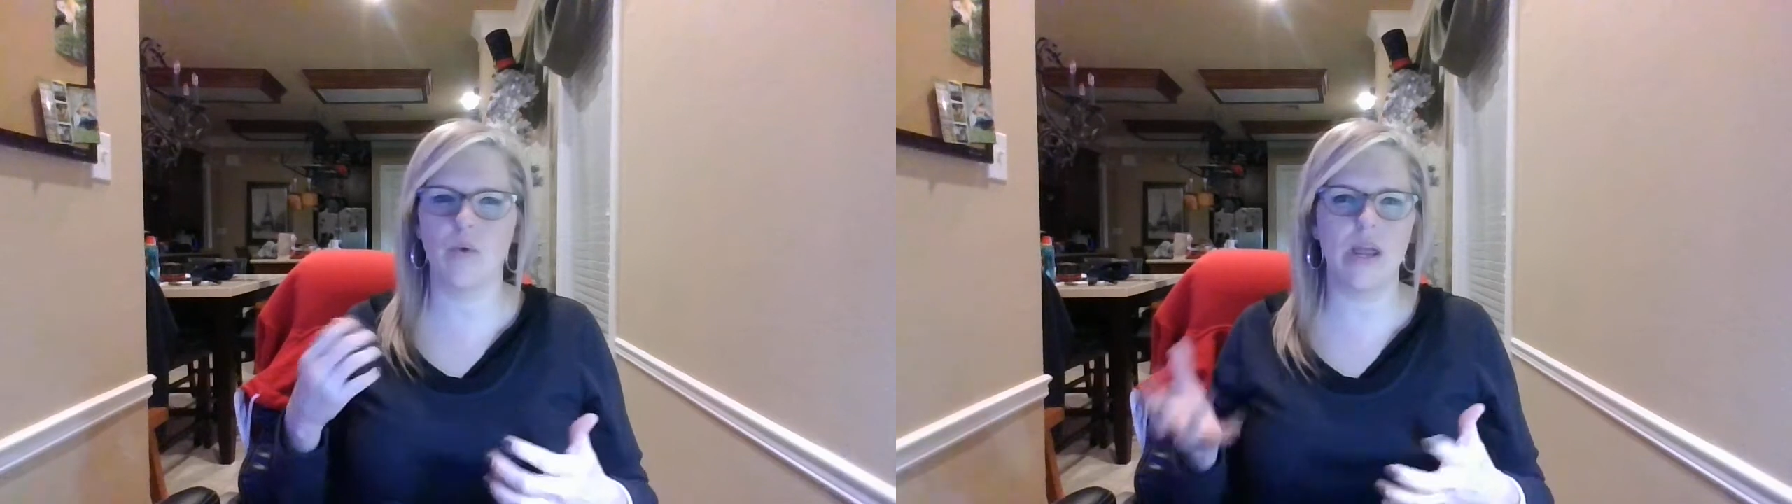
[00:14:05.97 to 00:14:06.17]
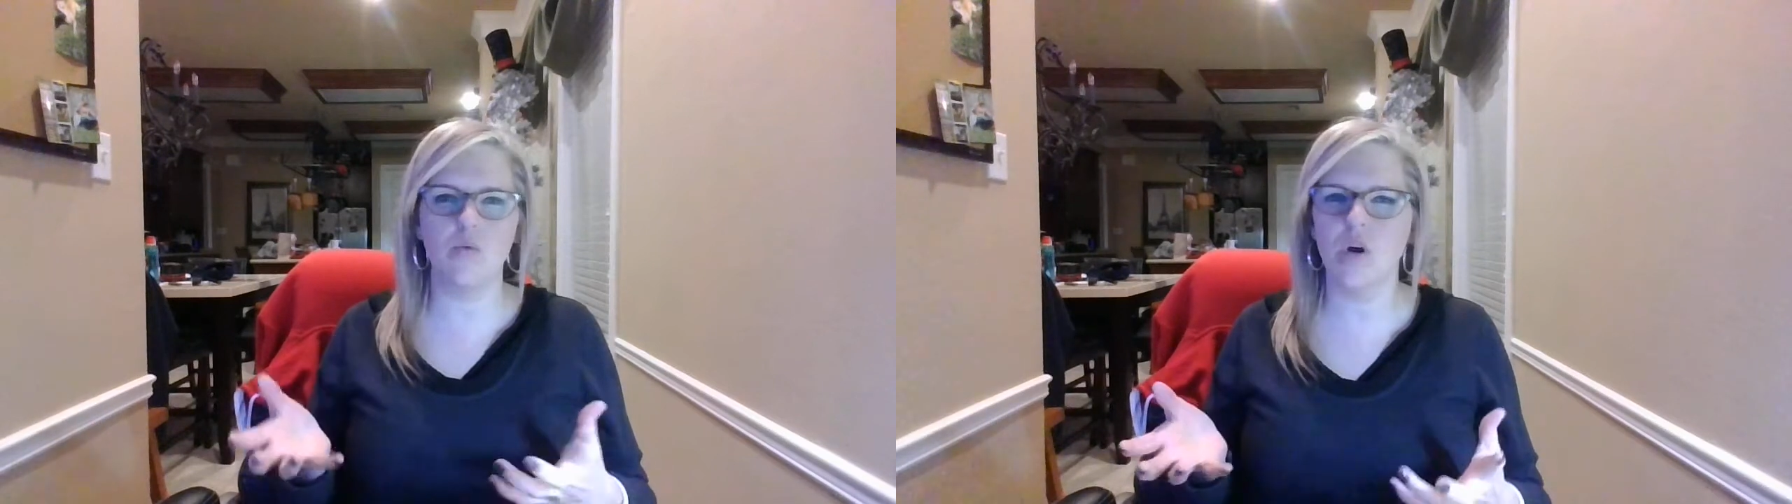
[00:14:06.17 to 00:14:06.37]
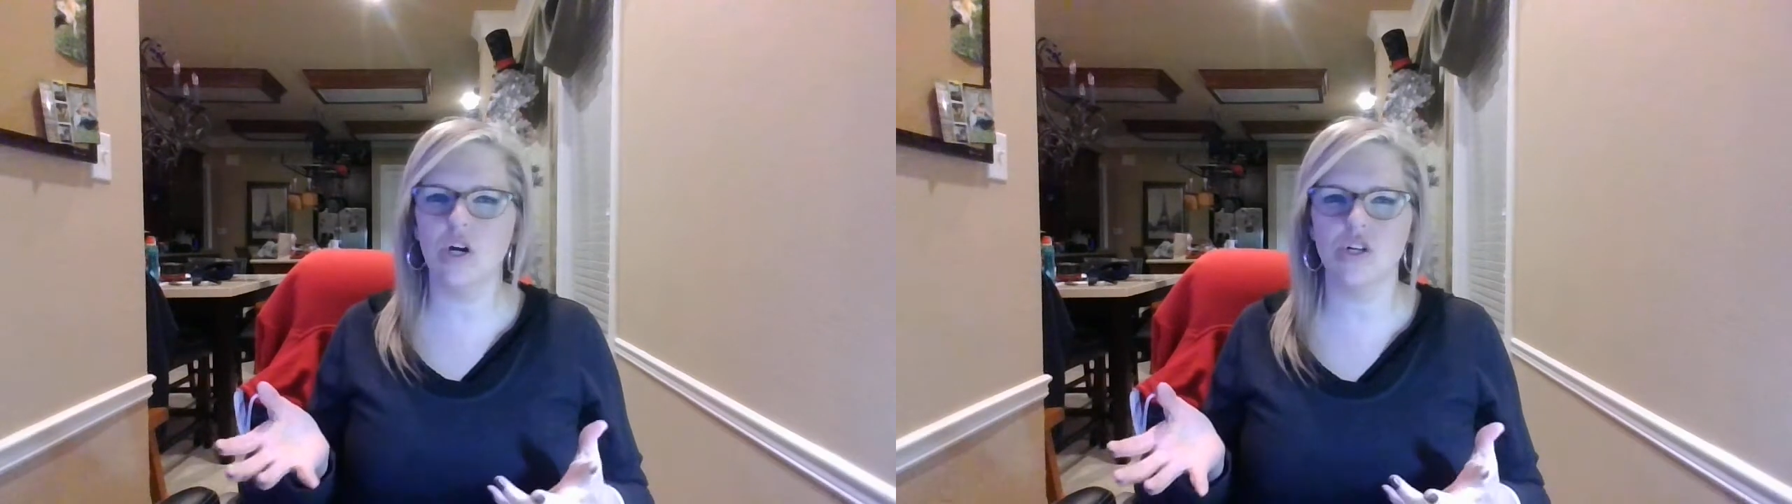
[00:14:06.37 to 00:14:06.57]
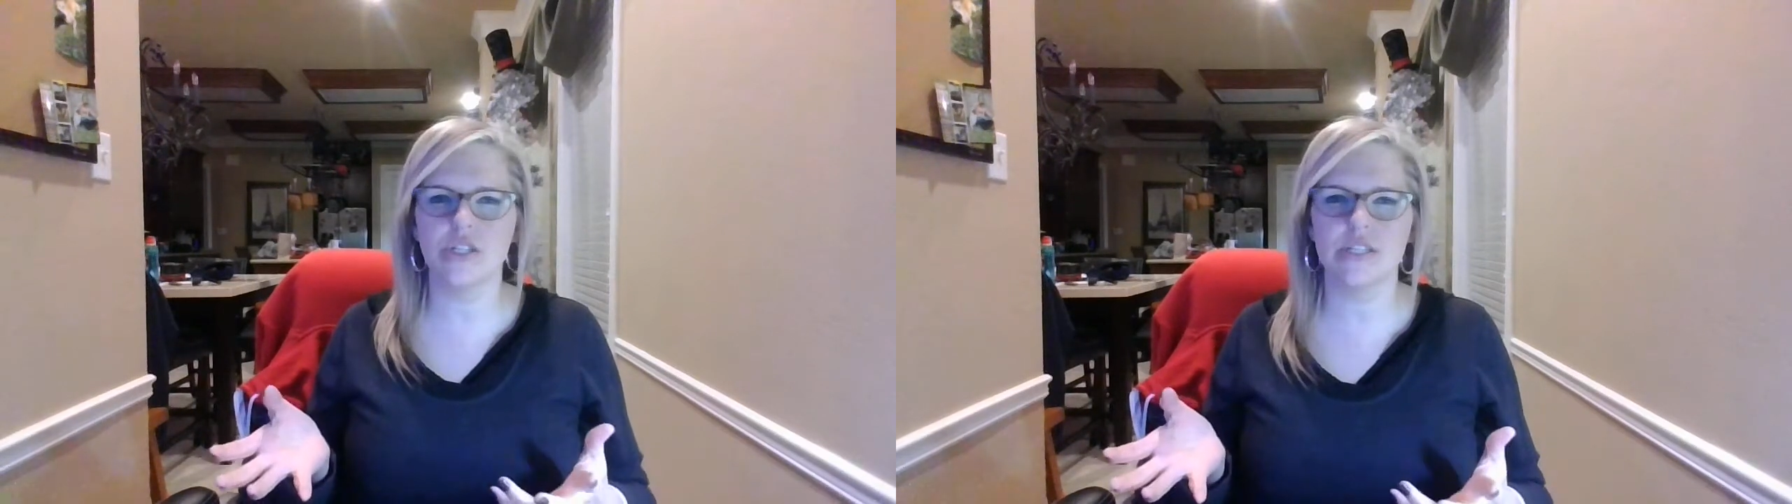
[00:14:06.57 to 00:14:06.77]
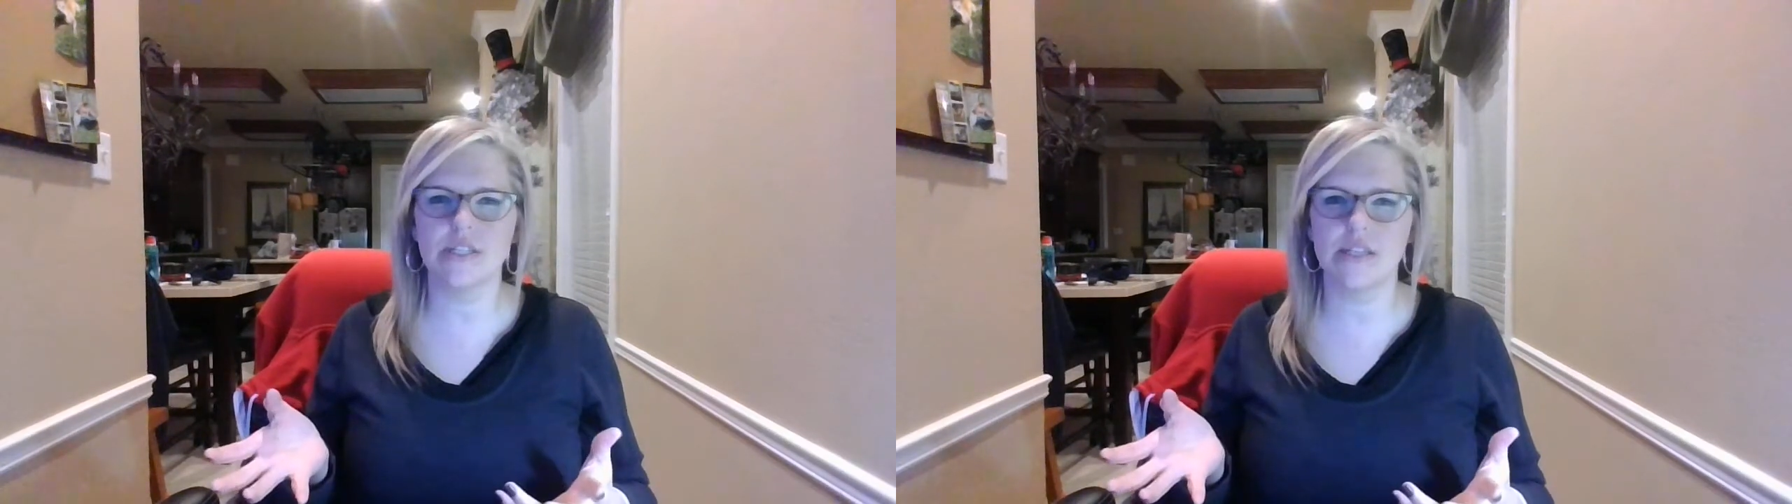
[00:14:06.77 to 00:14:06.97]
way
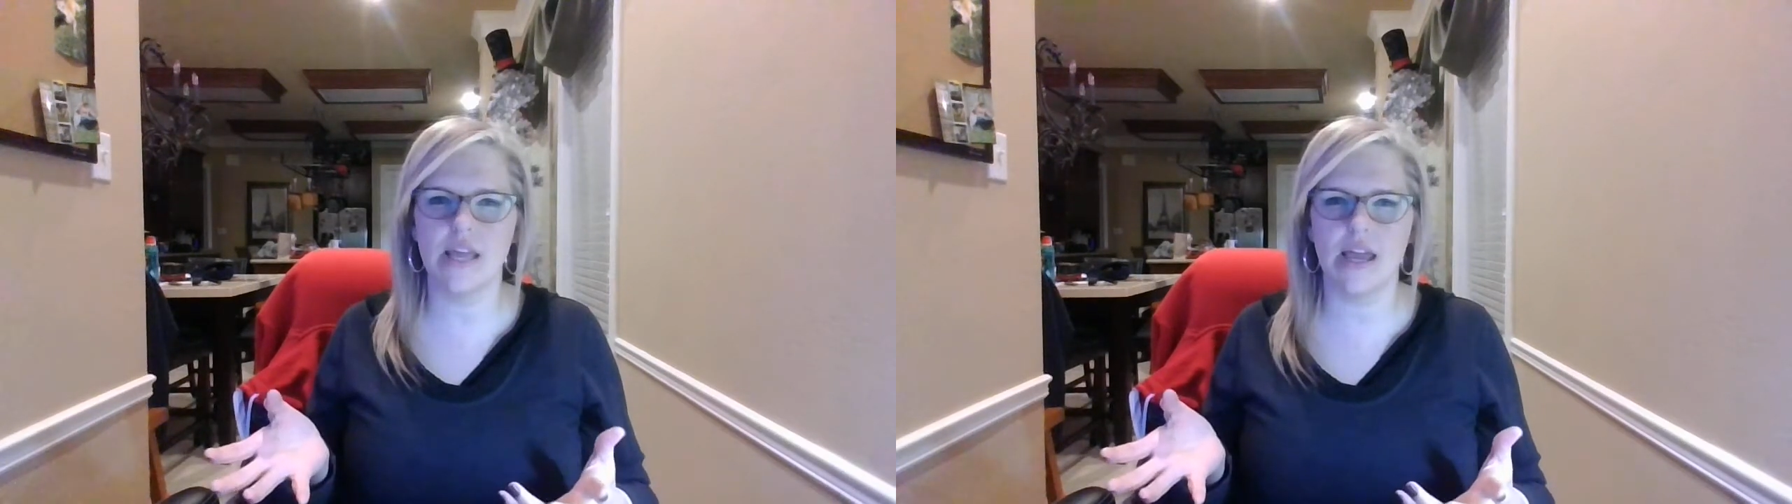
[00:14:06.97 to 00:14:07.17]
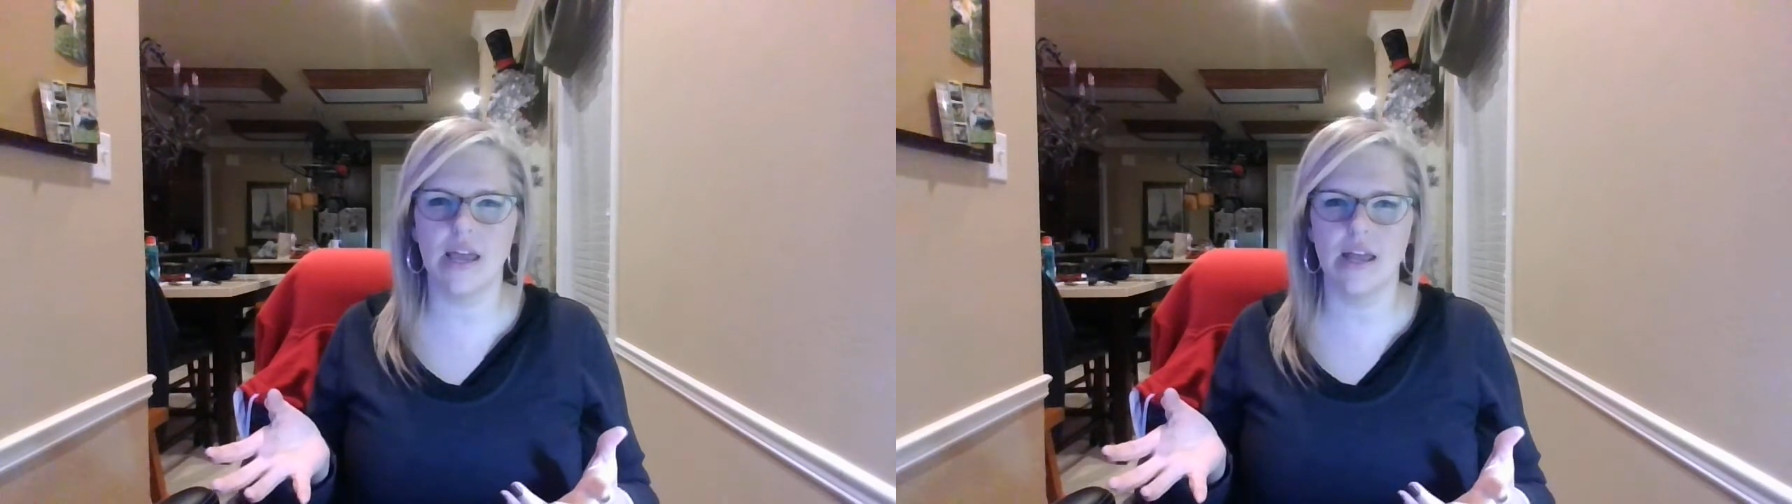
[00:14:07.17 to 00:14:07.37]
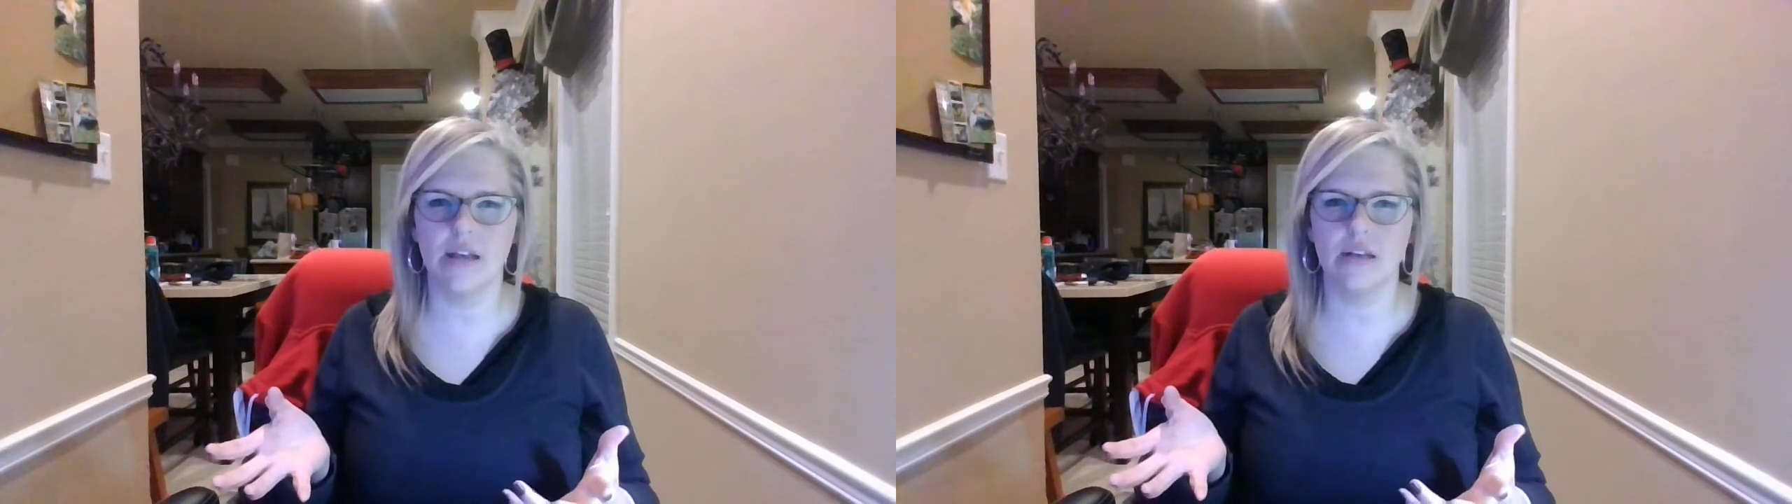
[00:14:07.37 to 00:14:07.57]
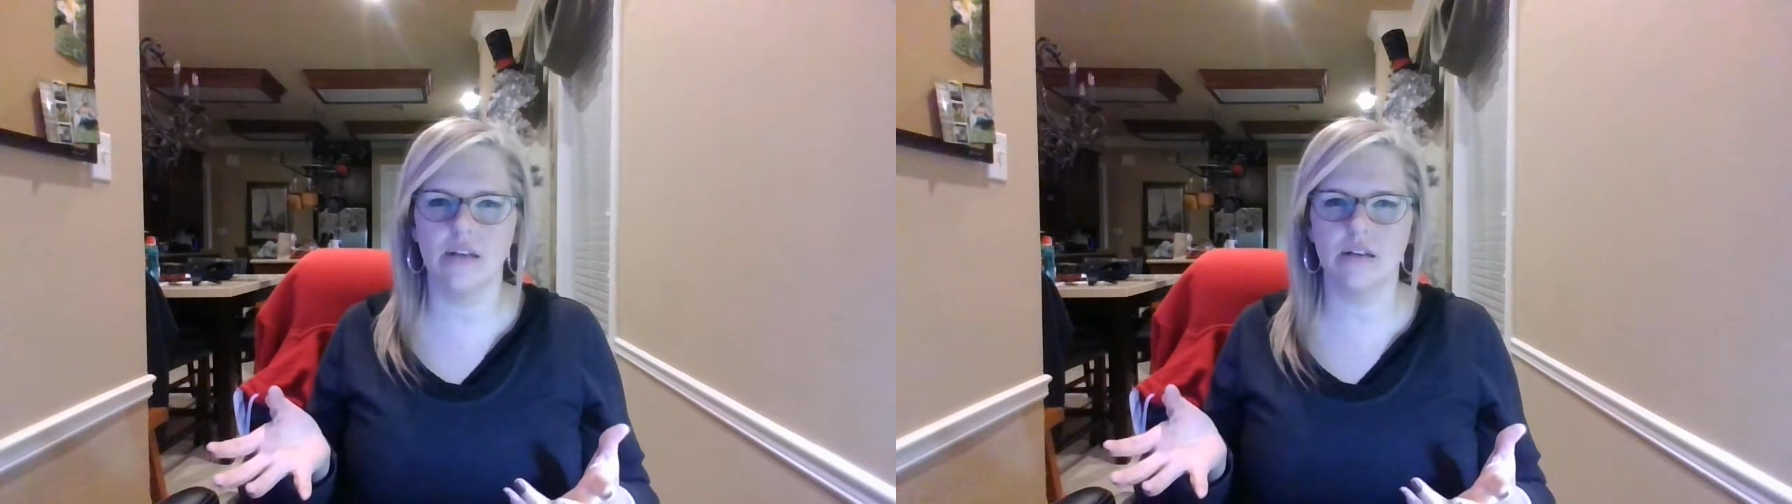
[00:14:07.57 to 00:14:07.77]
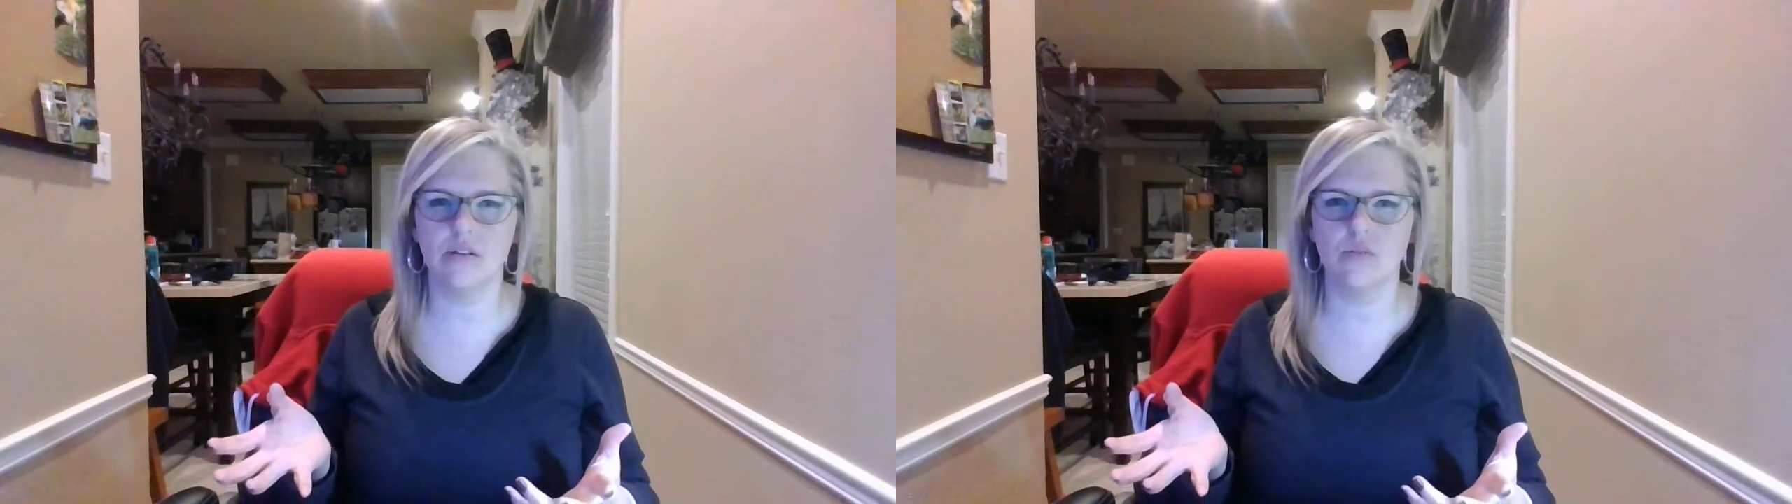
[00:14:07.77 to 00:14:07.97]
worse
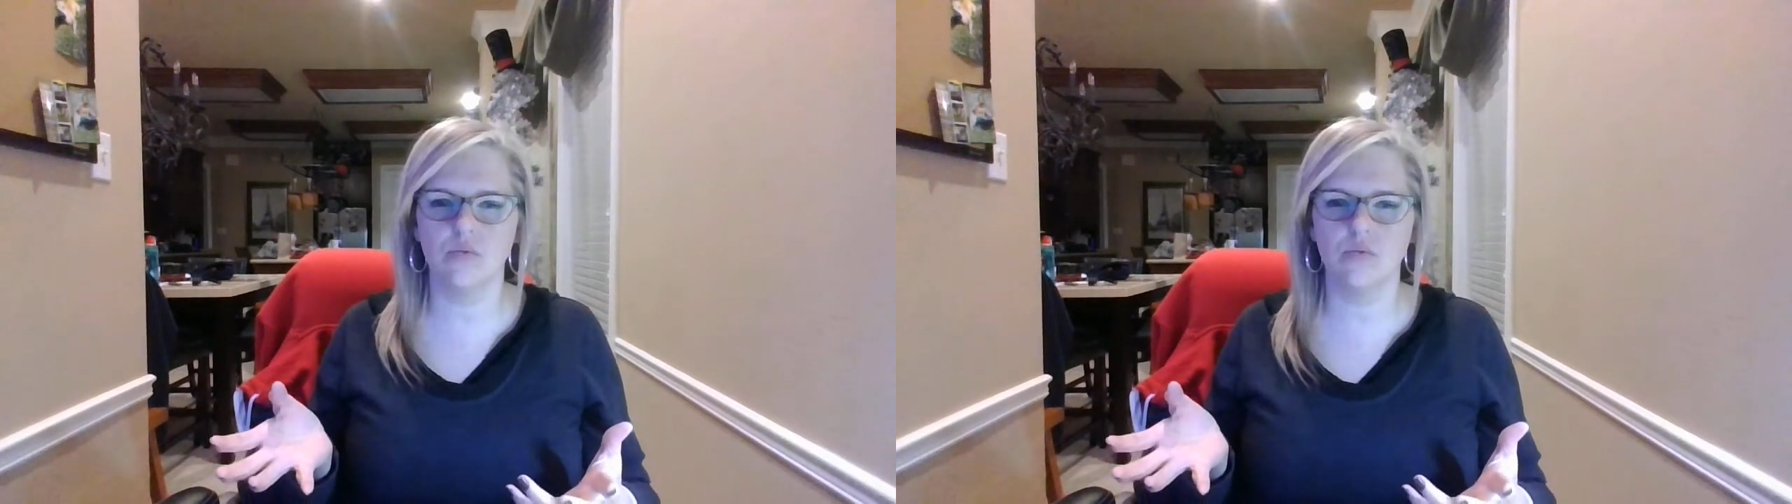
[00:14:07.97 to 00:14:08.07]
than